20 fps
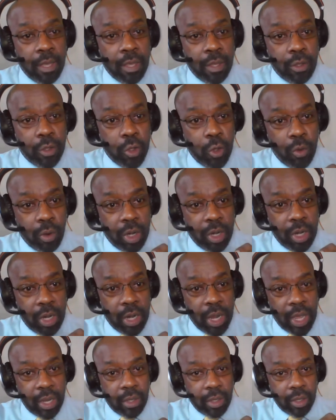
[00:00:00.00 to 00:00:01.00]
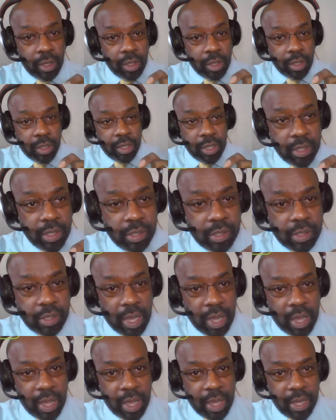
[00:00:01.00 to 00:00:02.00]
You are not
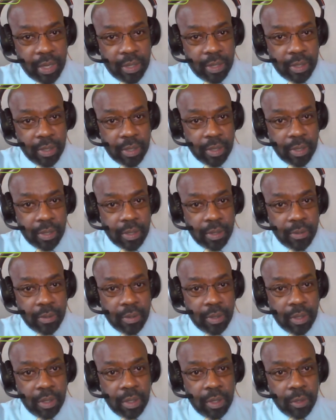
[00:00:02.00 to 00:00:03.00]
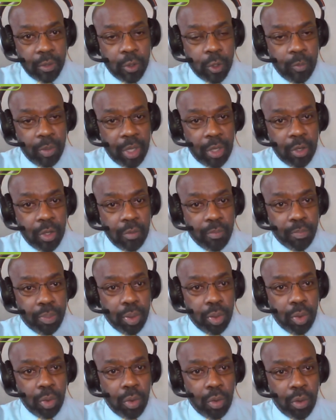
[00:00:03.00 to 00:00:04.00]
designed to be
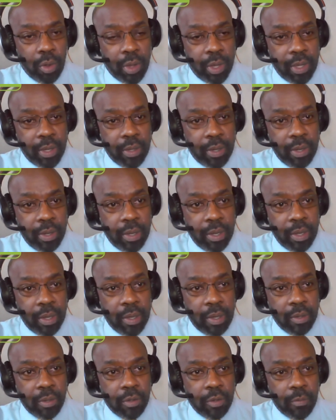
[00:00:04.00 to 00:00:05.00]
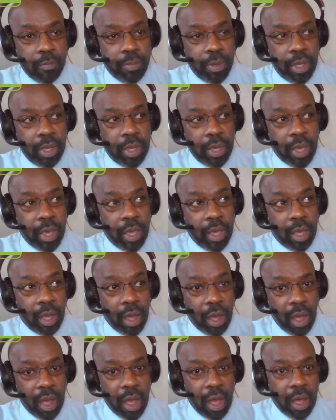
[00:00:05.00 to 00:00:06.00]
deployed to be a
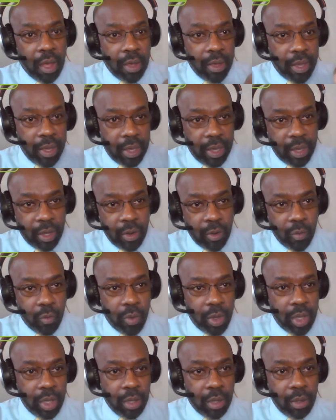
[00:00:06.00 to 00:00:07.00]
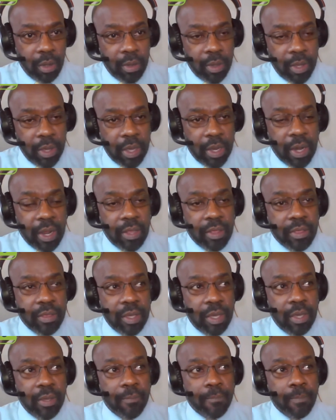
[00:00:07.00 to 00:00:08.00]
cog in a wheel. And I
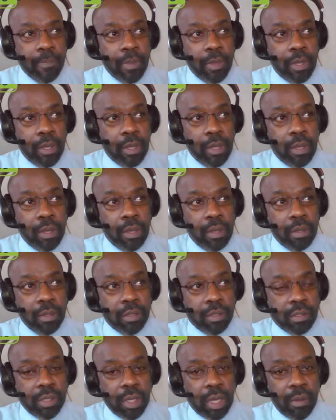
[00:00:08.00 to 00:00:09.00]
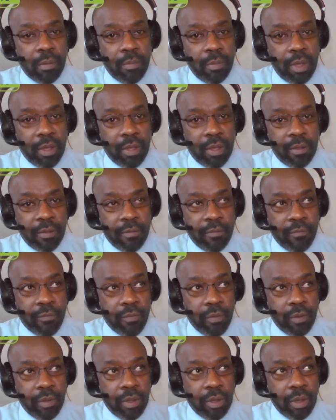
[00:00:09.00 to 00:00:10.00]
think some of
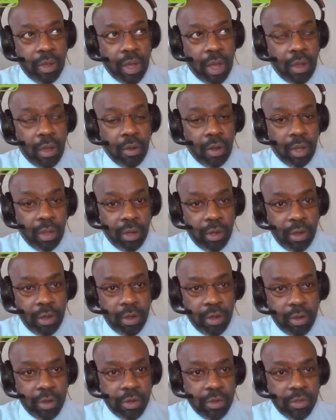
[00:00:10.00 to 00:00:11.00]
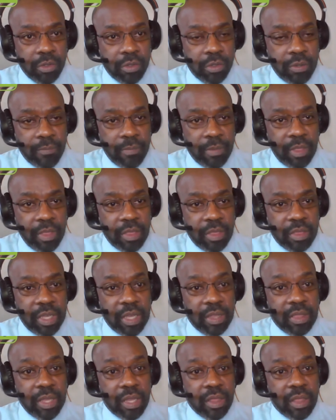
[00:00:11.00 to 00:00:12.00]
our learners
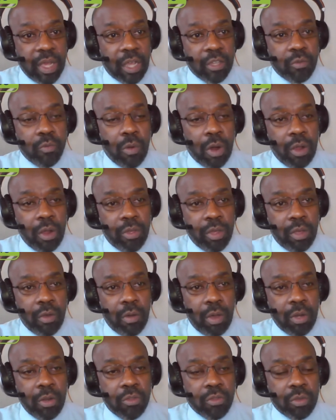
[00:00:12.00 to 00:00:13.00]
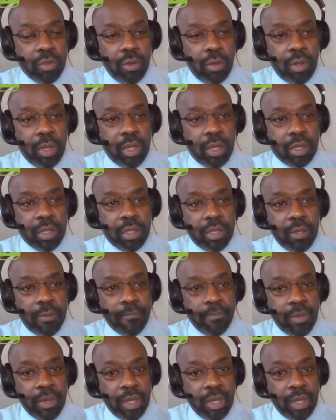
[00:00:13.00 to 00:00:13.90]
think that that's why they're going to school is to,